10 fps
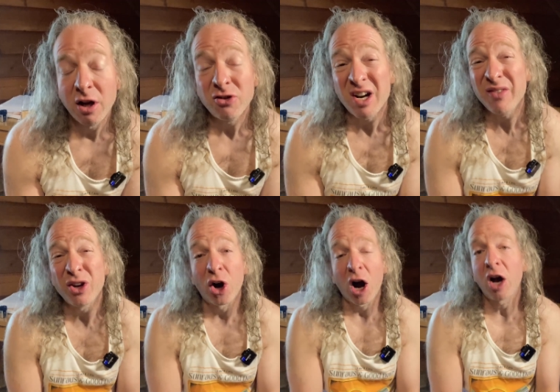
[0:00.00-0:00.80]
You're not even
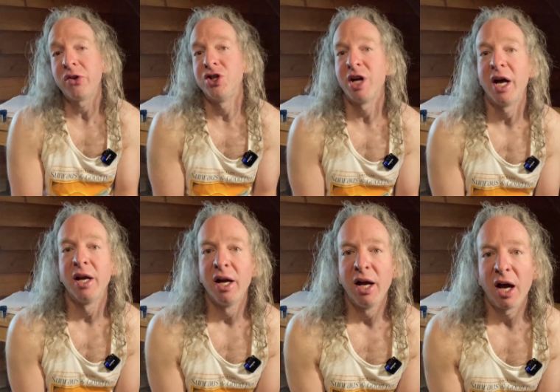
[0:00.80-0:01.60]
in college yet,
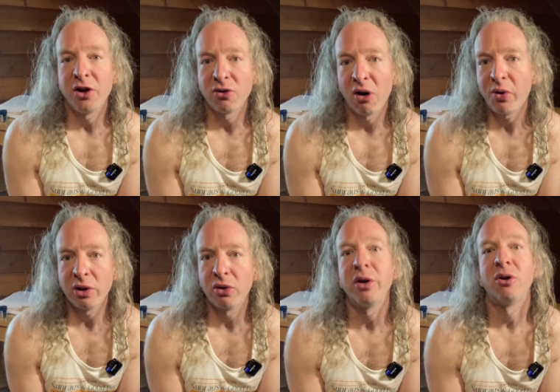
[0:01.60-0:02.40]
and you're already
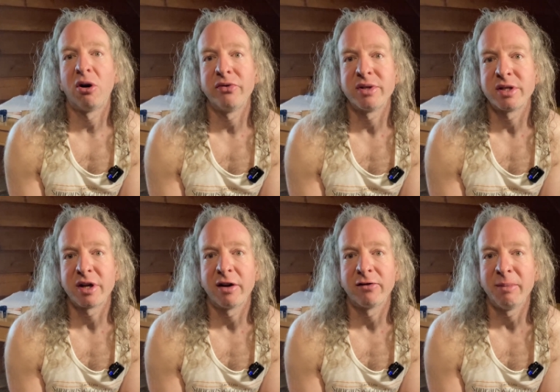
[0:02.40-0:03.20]
learning all this
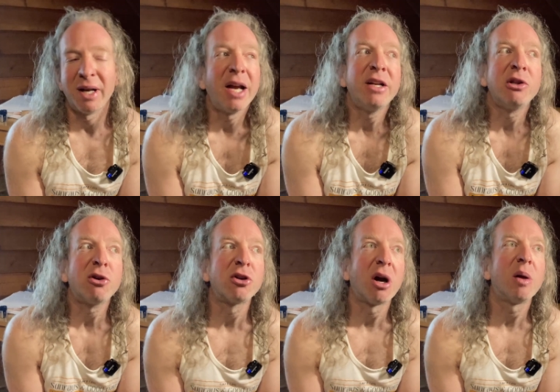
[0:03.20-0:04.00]
stuff. I mean, I didn't
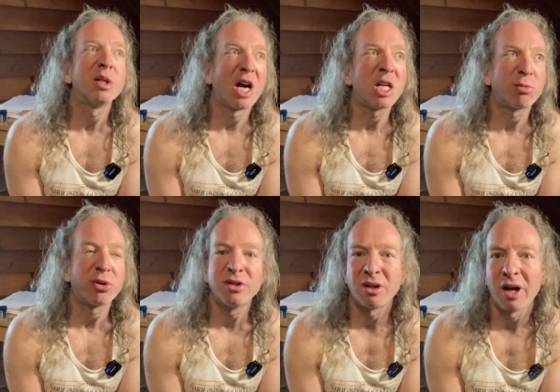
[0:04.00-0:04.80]
learn college algebra
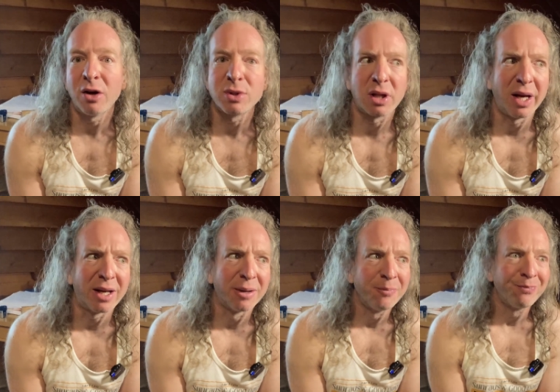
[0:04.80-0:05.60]
until I was like